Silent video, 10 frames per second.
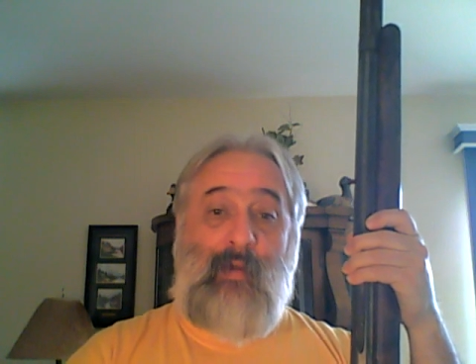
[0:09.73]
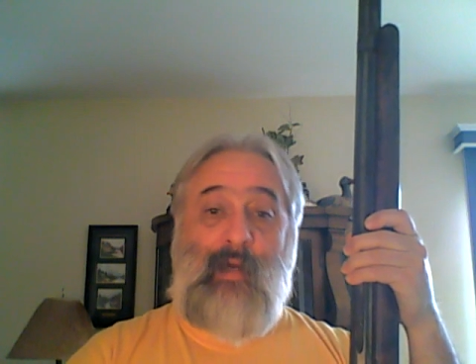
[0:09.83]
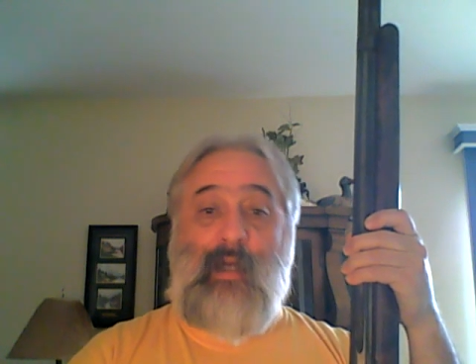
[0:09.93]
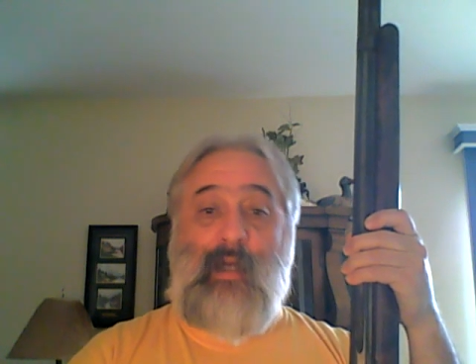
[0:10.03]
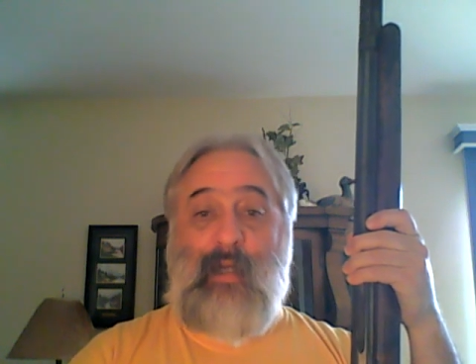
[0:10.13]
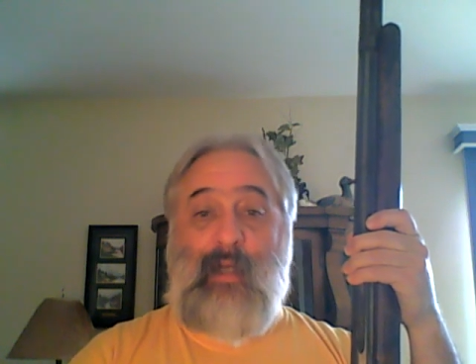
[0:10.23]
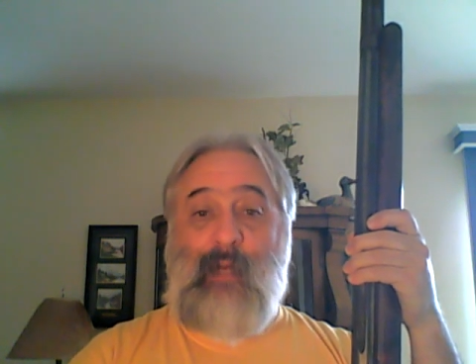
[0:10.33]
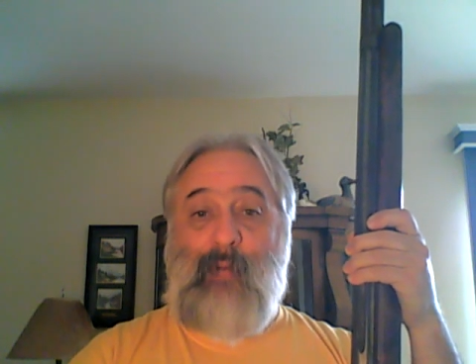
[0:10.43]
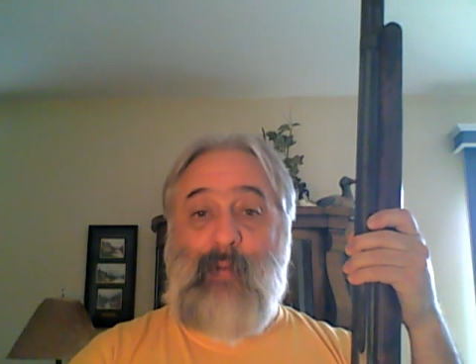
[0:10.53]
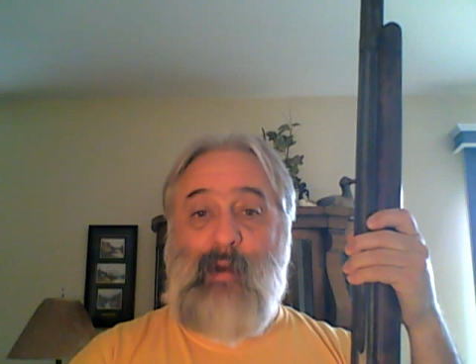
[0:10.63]
I'm going to clean
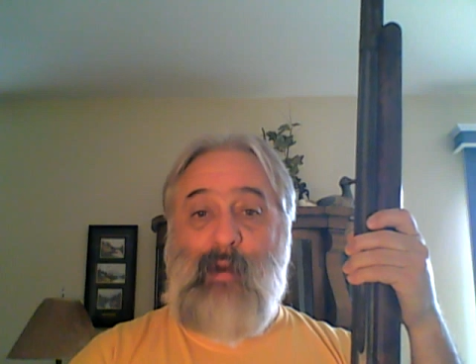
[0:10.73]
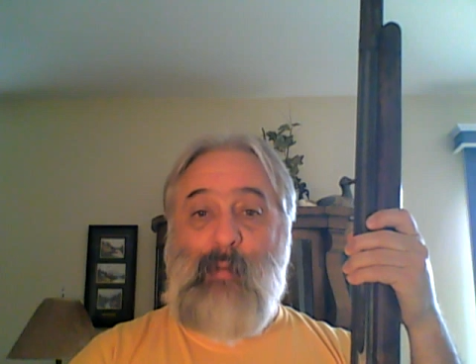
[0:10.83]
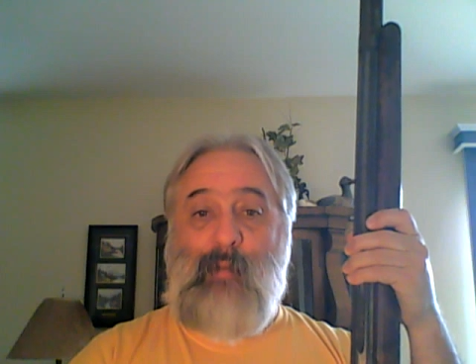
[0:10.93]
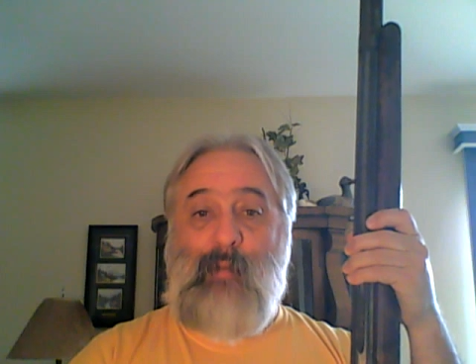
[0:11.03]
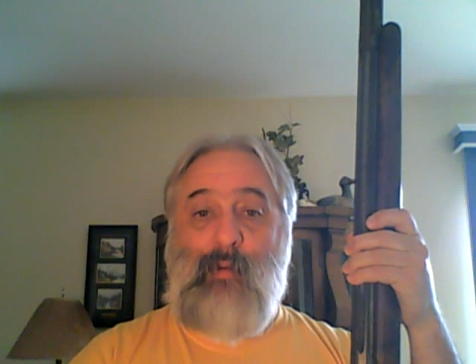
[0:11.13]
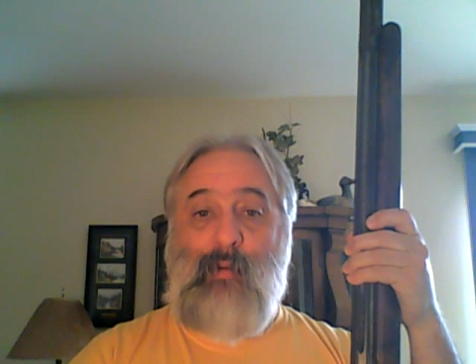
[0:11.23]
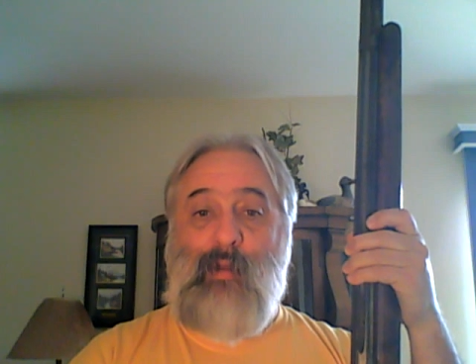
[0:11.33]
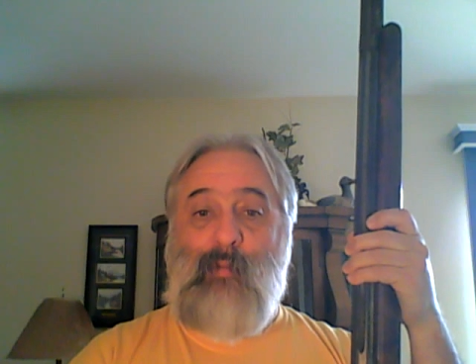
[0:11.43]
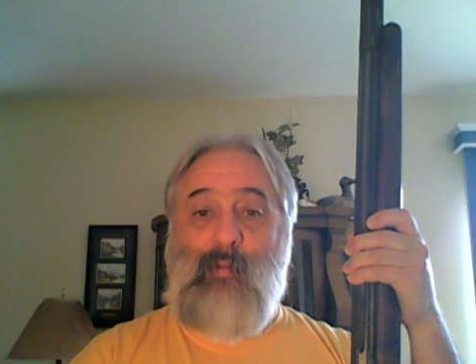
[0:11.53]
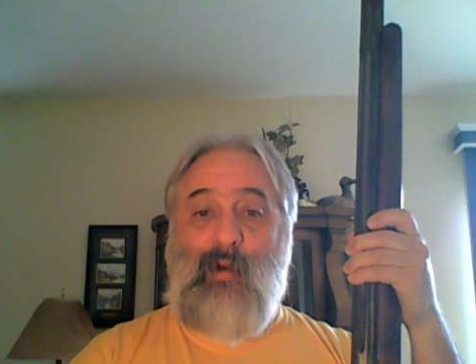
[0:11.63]
up here and I'm going to put on
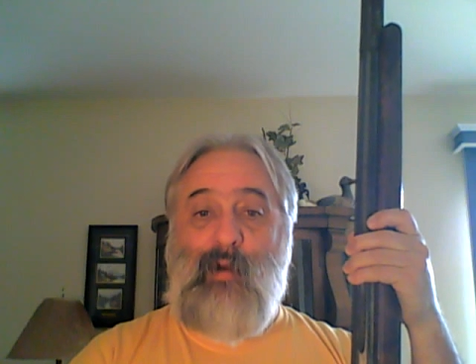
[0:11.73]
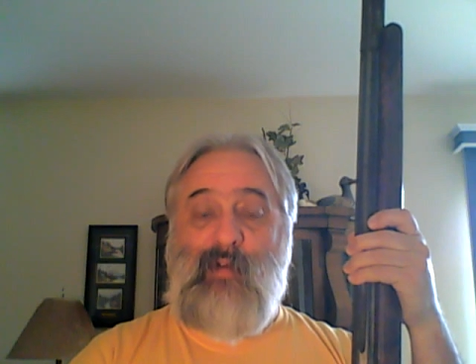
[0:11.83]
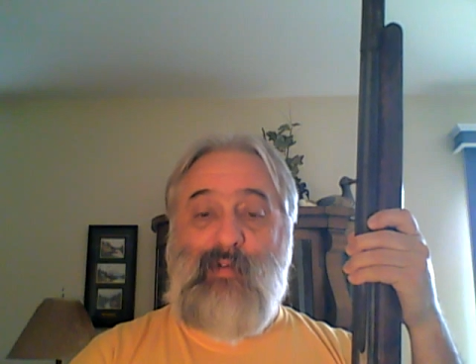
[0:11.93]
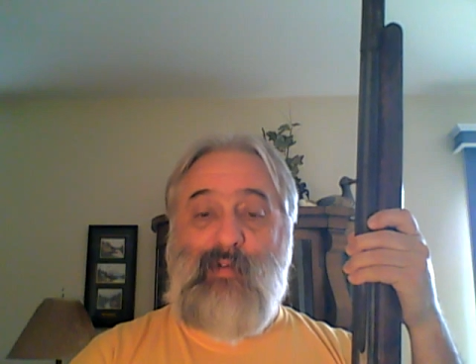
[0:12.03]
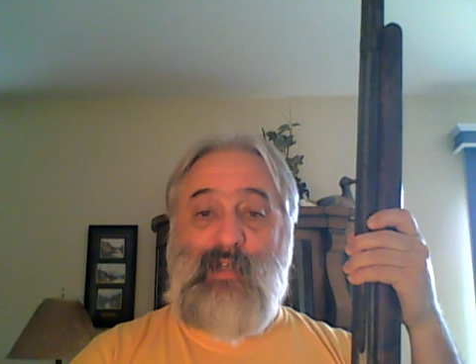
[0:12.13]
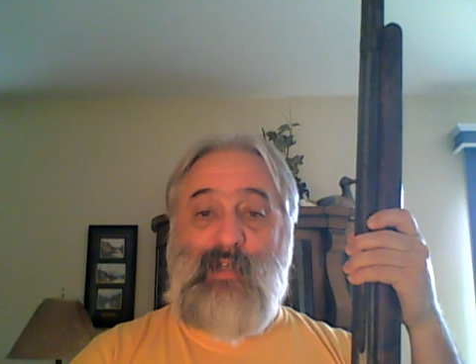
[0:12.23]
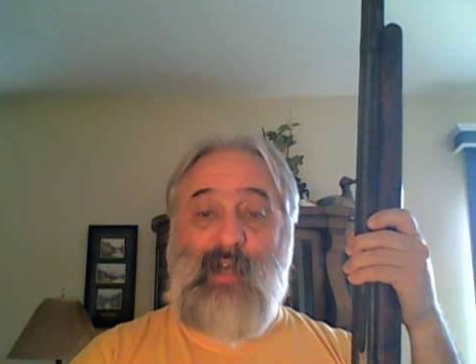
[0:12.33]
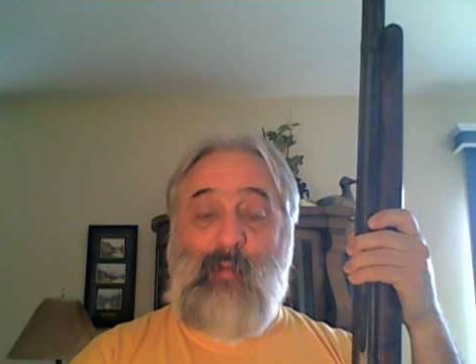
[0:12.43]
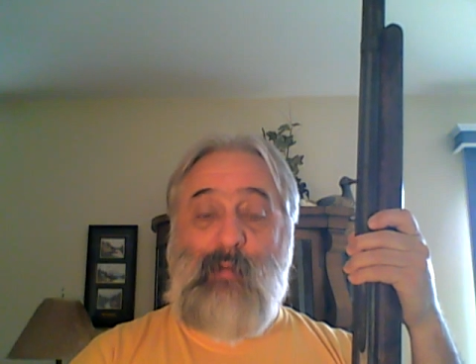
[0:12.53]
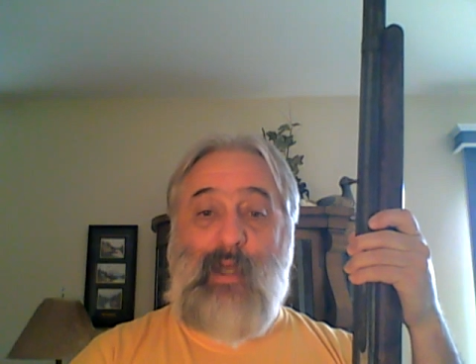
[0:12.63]
the market for
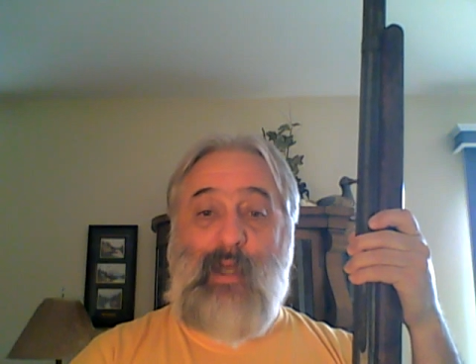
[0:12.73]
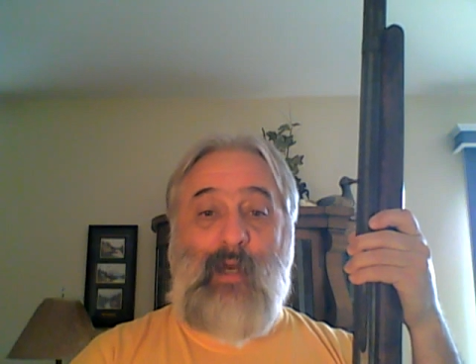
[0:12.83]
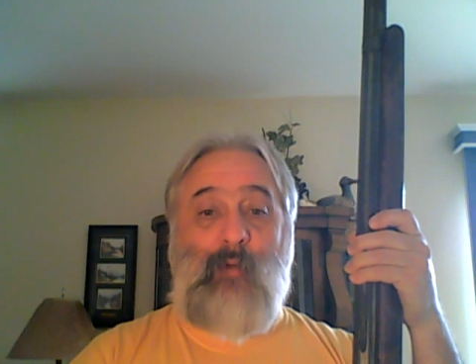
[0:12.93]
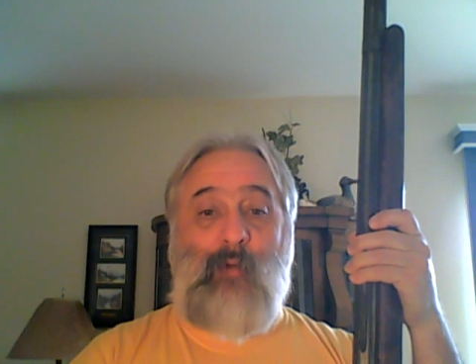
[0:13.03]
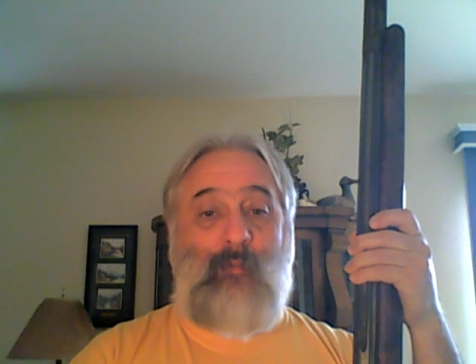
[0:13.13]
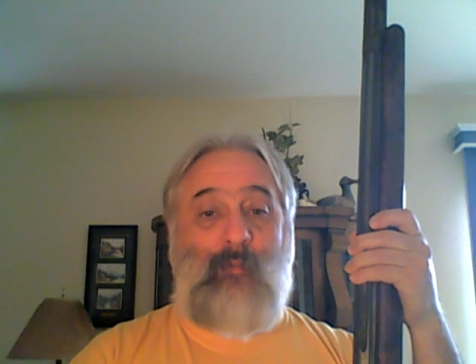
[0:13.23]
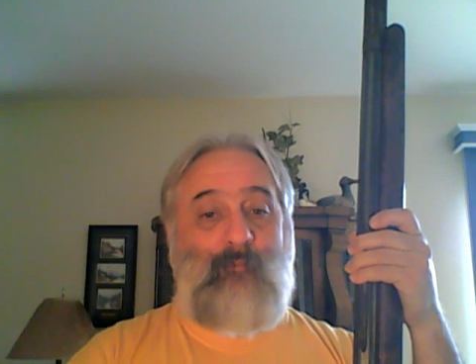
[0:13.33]
sale. But you know,